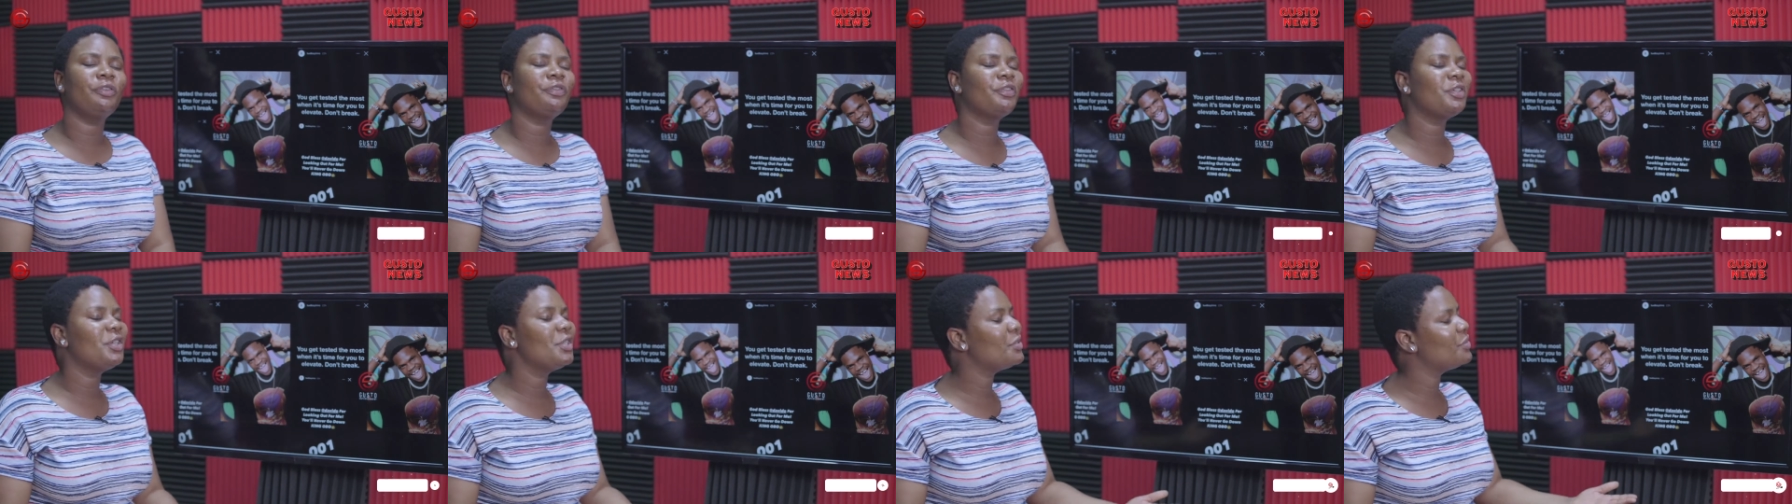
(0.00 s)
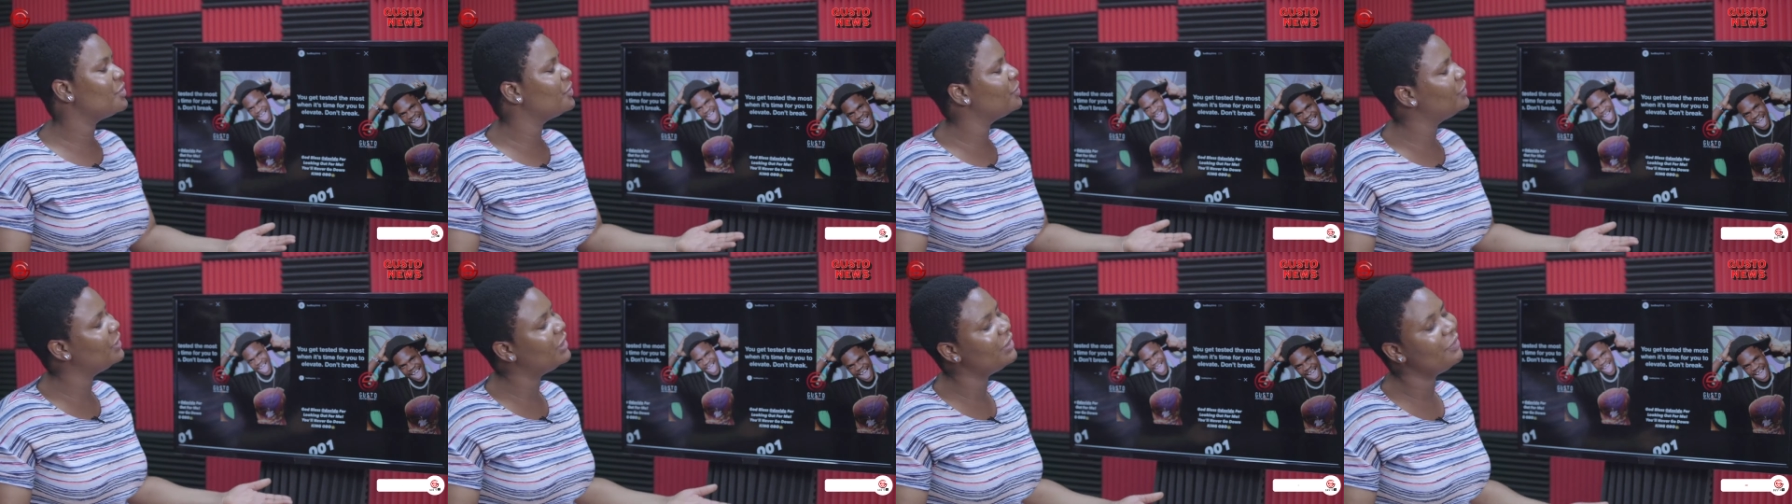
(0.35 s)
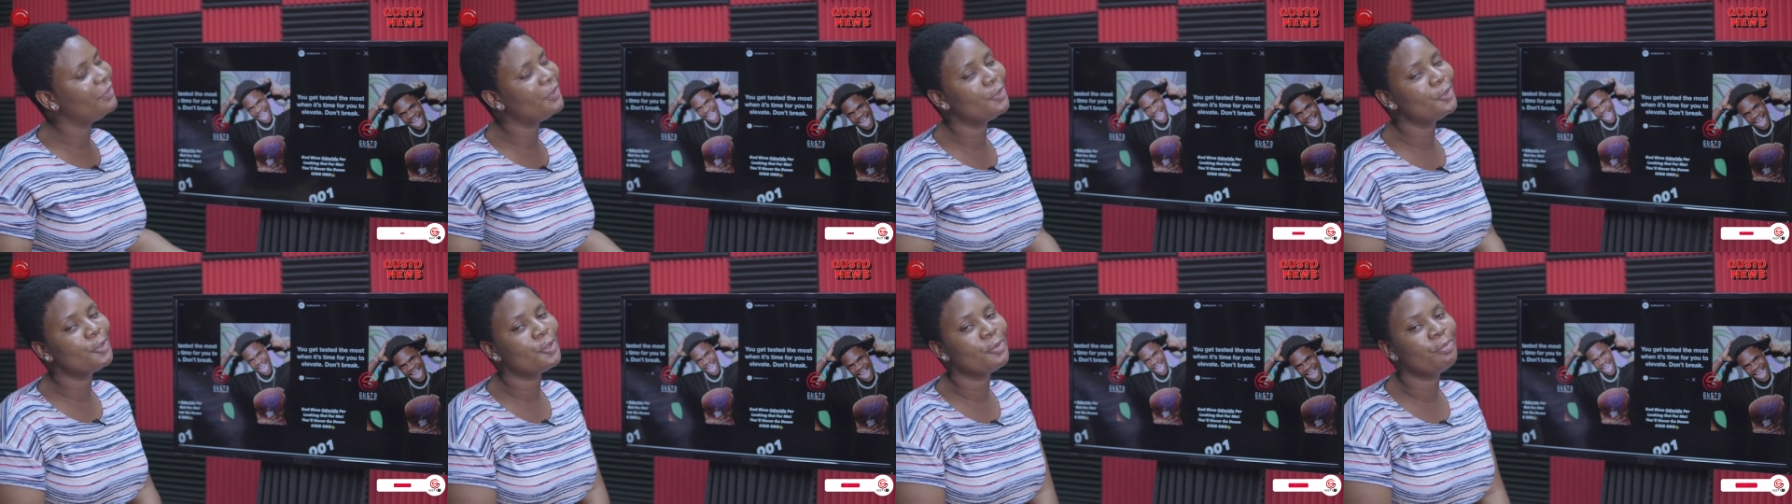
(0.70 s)
Of course, we know
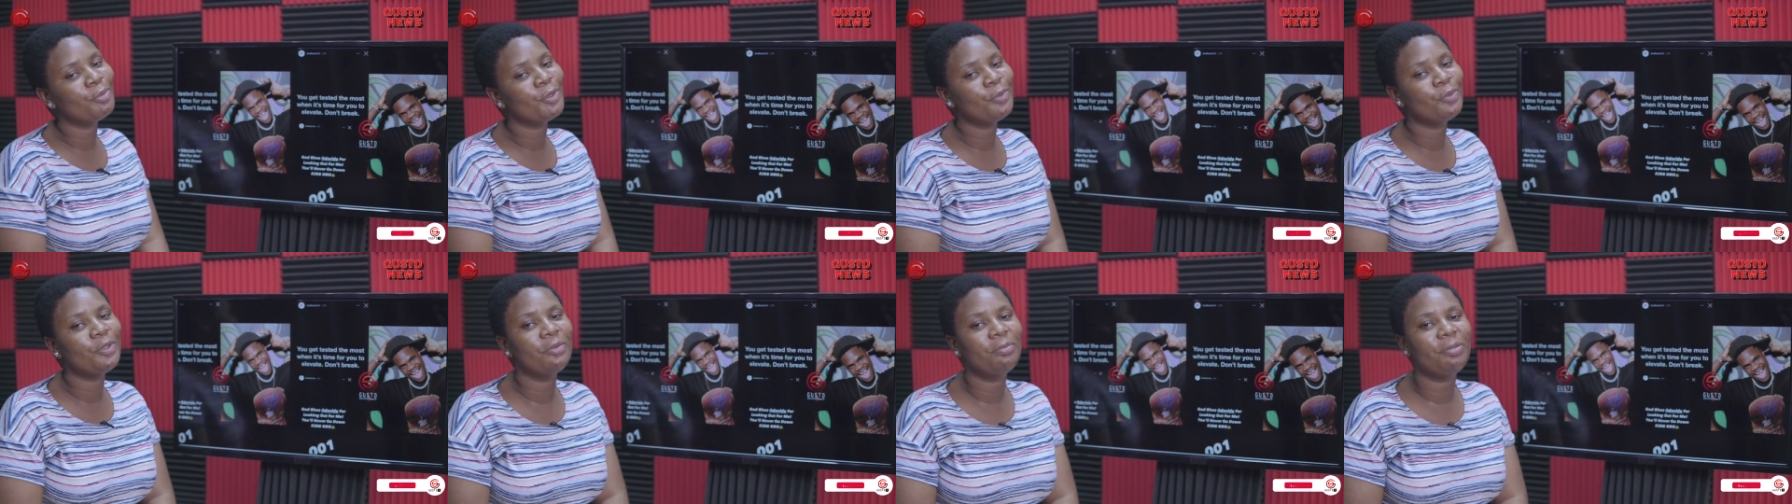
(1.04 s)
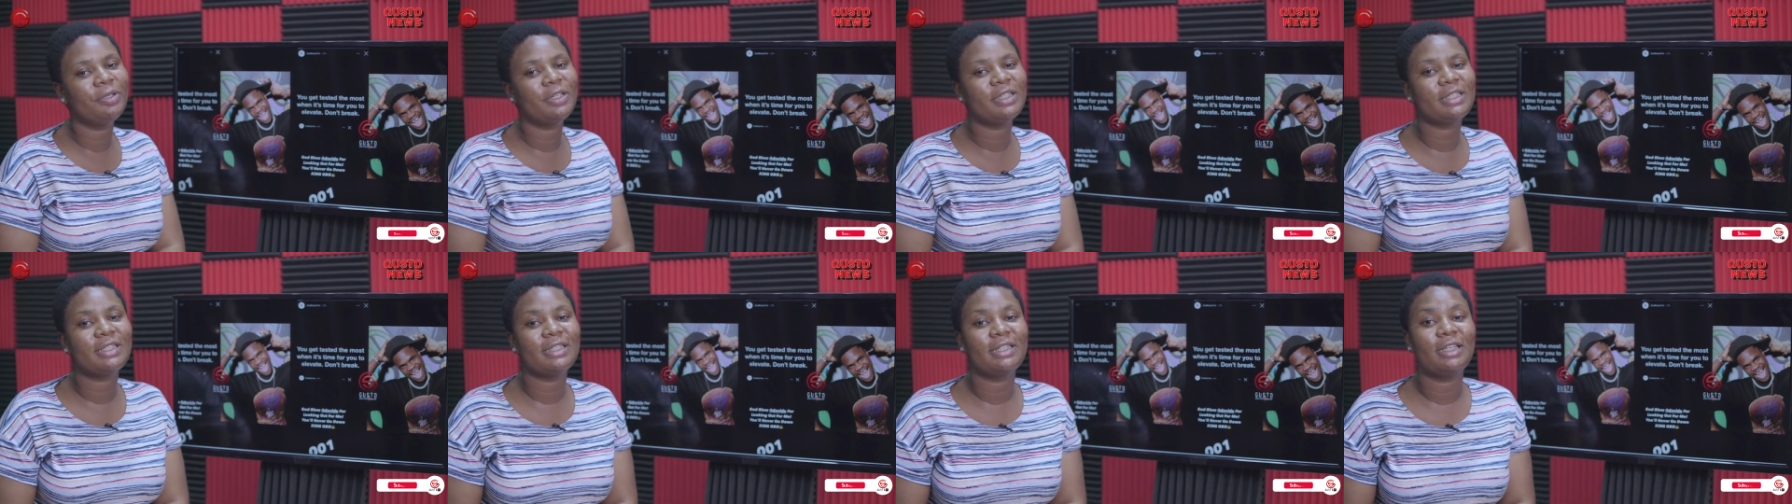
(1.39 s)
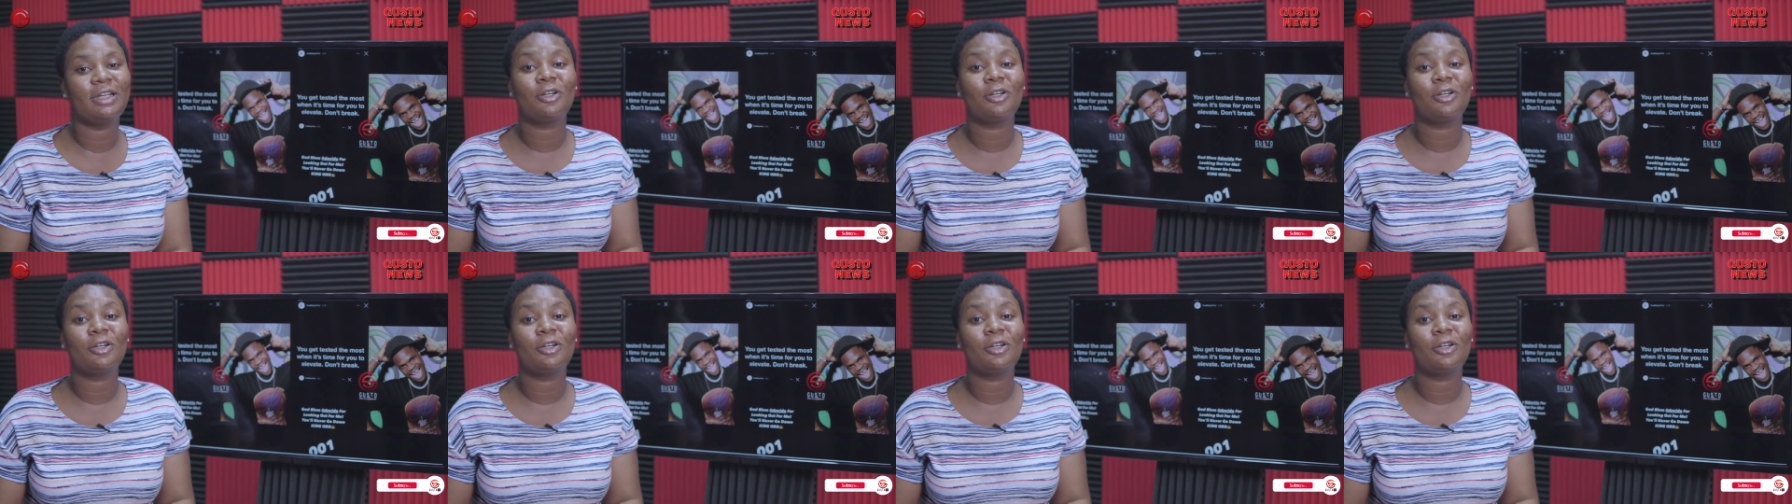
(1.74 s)
Davido to be one person